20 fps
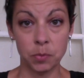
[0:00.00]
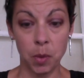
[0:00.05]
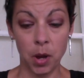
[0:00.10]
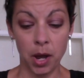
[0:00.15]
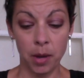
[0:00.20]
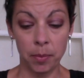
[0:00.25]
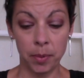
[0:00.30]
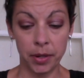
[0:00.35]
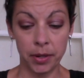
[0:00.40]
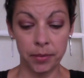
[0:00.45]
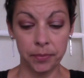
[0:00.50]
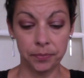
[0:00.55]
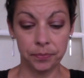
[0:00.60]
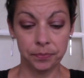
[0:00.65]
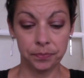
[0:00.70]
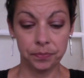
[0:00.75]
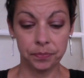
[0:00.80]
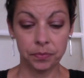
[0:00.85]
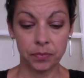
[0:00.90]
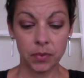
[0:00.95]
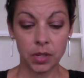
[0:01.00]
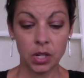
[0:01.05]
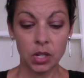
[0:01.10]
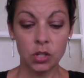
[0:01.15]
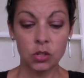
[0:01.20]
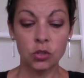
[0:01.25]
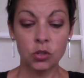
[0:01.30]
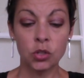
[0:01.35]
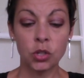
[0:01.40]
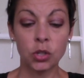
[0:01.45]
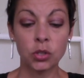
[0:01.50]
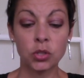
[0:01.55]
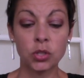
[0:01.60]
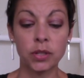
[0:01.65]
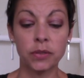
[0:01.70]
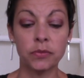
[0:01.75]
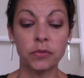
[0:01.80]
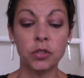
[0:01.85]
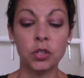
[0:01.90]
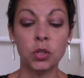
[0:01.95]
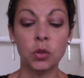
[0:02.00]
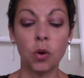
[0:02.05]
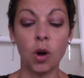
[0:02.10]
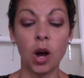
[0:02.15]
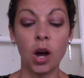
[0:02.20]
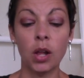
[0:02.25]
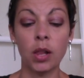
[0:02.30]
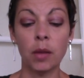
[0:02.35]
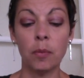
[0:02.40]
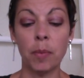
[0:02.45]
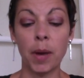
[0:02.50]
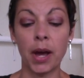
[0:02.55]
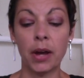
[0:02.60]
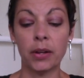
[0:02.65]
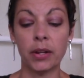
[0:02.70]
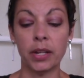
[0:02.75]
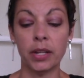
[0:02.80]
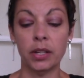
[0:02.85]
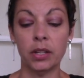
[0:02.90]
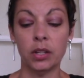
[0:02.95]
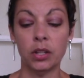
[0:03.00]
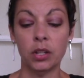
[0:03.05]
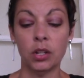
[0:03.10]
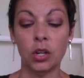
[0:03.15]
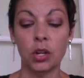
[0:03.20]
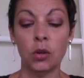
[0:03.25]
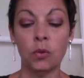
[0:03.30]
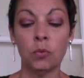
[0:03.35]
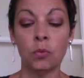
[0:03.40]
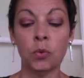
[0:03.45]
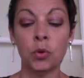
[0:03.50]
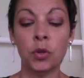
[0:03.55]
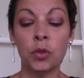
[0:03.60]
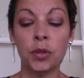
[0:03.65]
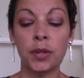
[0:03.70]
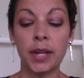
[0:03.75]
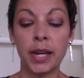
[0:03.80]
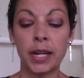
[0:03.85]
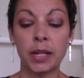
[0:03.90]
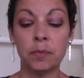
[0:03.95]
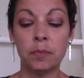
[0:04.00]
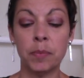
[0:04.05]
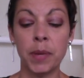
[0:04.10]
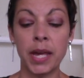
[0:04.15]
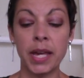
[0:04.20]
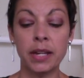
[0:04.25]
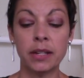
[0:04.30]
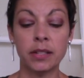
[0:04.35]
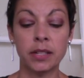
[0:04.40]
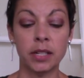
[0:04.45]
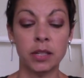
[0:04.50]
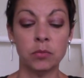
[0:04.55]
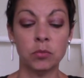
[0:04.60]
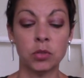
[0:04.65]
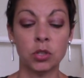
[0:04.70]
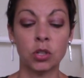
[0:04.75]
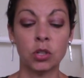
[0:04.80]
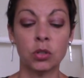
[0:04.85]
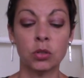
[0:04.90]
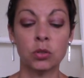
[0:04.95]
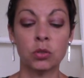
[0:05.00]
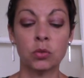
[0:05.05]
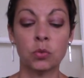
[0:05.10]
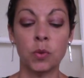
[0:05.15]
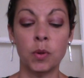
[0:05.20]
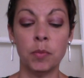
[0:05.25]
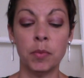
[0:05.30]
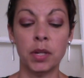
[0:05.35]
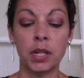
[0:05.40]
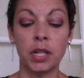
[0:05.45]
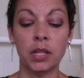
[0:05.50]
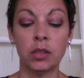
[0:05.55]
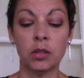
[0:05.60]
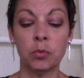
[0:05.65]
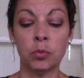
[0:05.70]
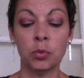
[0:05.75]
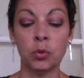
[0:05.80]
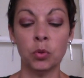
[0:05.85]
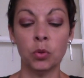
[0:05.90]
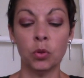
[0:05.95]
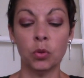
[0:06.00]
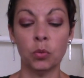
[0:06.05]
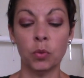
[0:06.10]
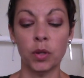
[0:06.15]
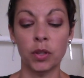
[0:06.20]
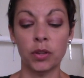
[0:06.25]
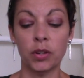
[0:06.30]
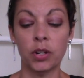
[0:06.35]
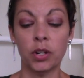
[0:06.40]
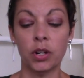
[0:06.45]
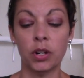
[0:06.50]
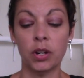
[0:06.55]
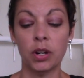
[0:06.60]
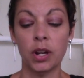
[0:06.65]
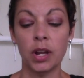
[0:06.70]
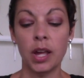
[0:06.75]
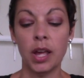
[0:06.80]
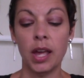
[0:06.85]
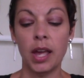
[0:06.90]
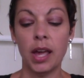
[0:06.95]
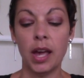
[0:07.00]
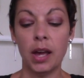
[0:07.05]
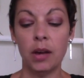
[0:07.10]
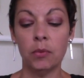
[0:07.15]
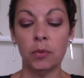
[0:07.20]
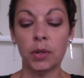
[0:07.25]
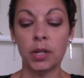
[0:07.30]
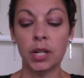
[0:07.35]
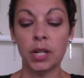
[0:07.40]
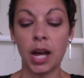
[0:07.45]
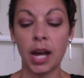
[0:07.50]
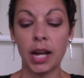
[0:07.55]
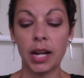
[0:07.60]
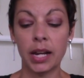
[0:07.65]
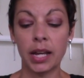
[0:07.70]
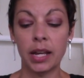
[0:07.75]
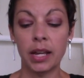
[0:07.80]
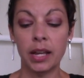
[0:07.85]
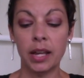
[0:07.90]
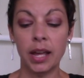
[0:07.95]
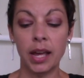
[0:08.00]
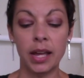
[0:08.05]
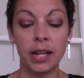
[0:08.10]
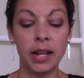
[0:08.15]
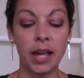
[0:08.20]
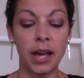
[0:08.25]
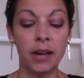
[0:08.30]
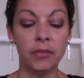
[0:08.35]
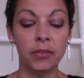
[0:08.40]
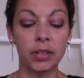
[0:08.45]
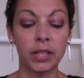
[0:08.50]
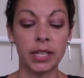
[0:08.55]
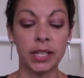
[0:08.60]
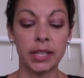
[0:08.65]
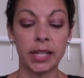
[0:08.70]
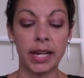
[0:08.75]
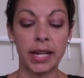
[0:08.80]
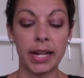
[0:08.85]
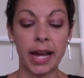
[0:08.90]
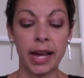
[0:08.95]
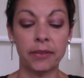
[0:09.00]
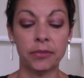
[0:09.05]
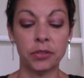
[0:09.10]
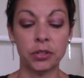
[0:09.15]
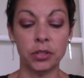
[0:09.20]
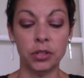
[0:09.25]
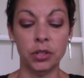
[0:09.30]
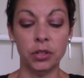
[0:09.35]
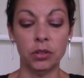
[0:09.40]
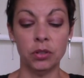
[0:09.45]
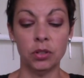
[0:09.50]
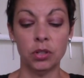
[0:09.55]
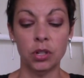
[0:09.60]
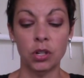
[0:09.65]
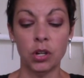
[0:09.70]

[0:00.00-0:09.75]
Papa. Josef knew all about it. Ruthie had begged him to go swimming in the pool with her and Renata and Evelyn that afternoon.